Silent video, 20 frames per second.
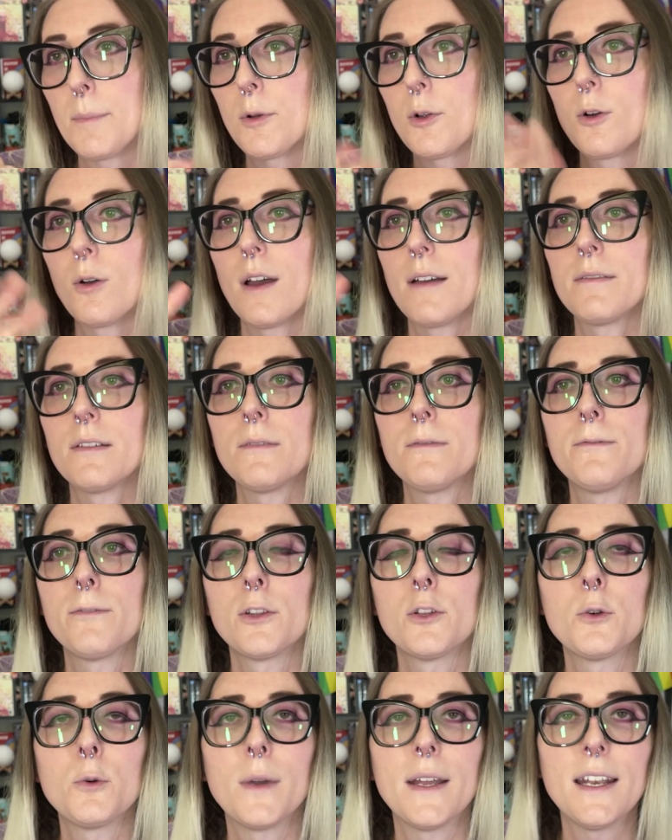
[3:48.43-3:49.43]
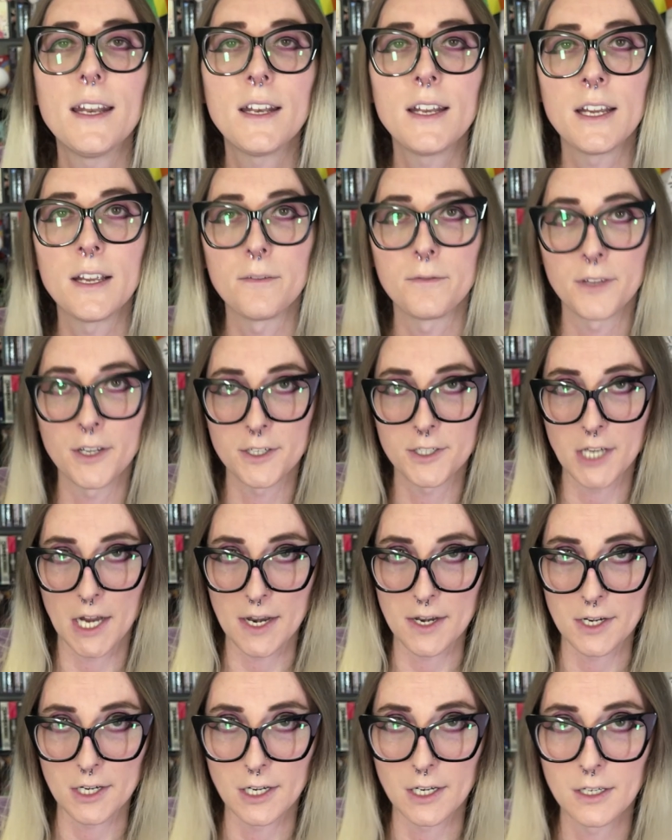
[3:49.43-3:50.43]
who have a fluidity of their
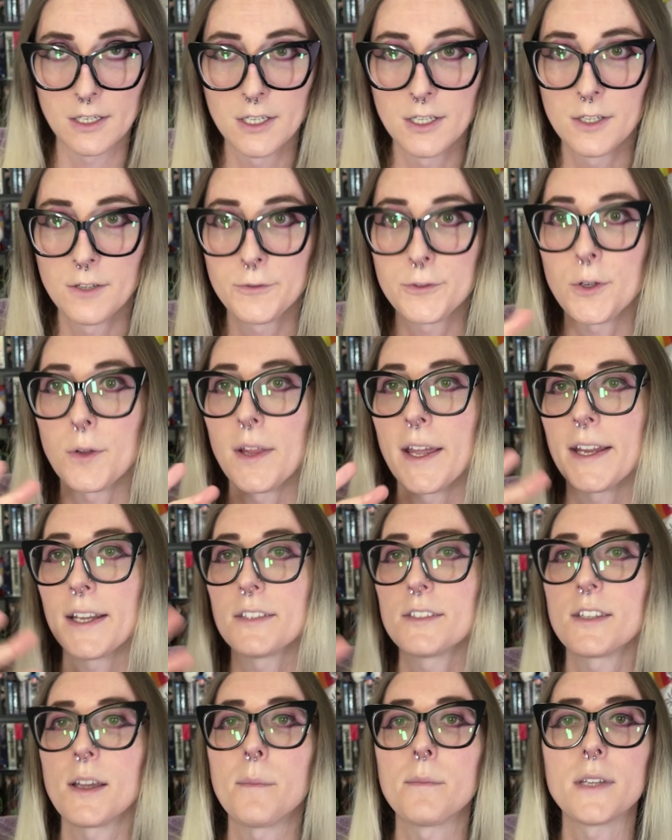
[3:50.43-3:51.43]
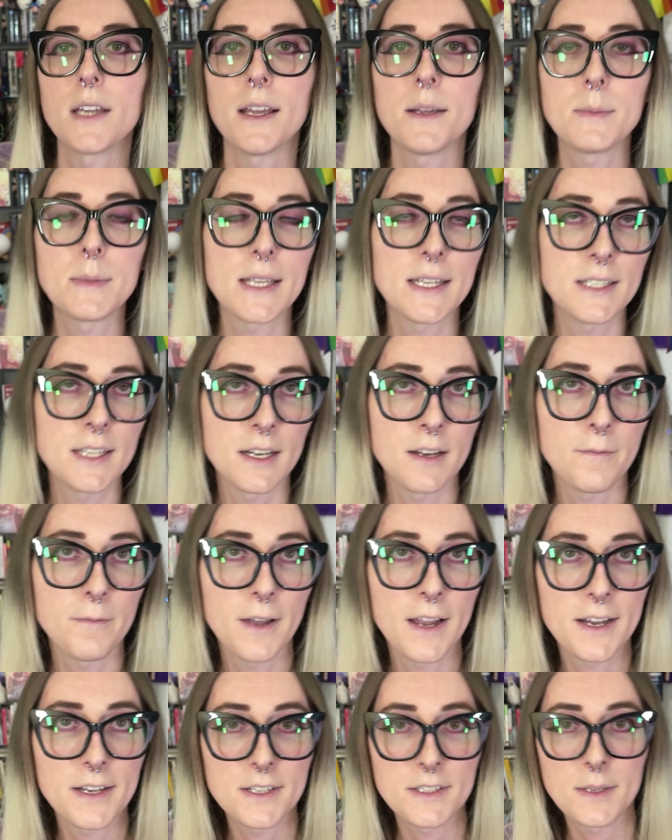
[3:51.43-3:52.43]
gender, so like sometimes
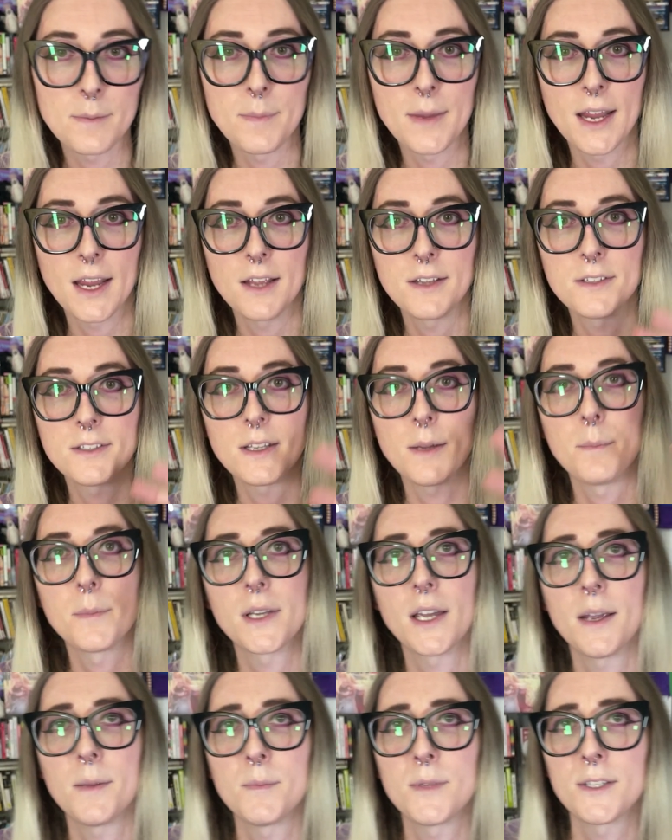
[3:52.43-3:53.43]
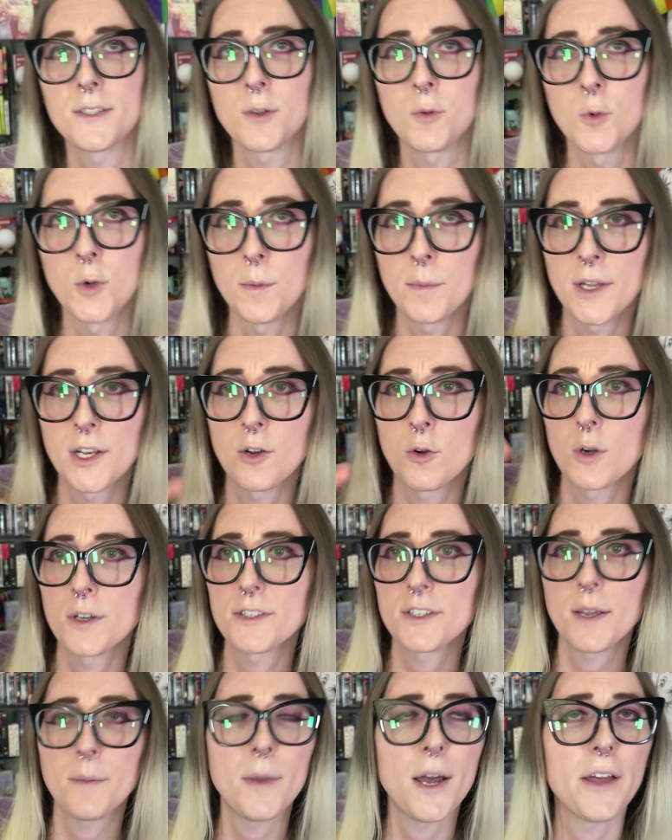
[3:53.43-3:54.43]
identifying as a man, sometimes as a woman, or
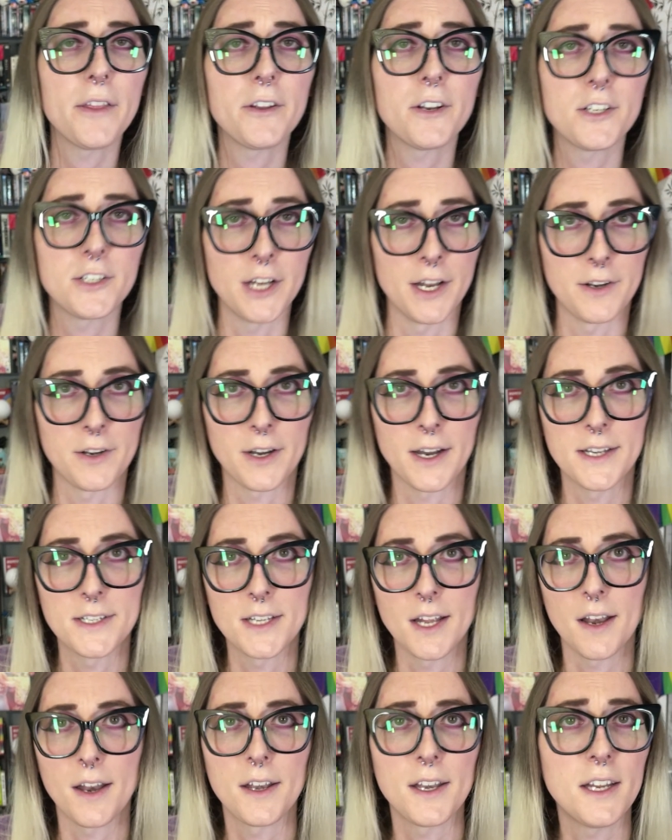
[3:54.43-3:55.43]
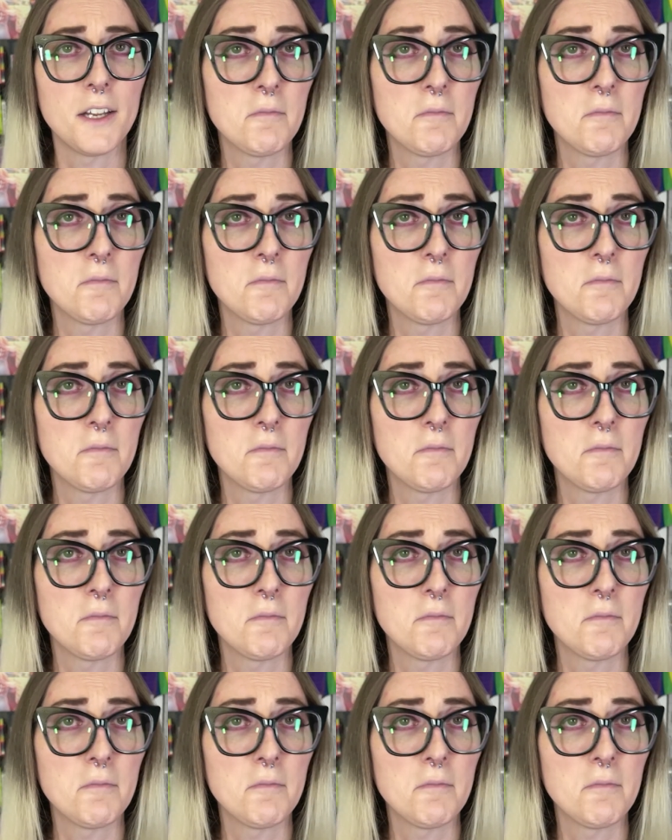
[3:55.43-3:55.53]
some other gender identity,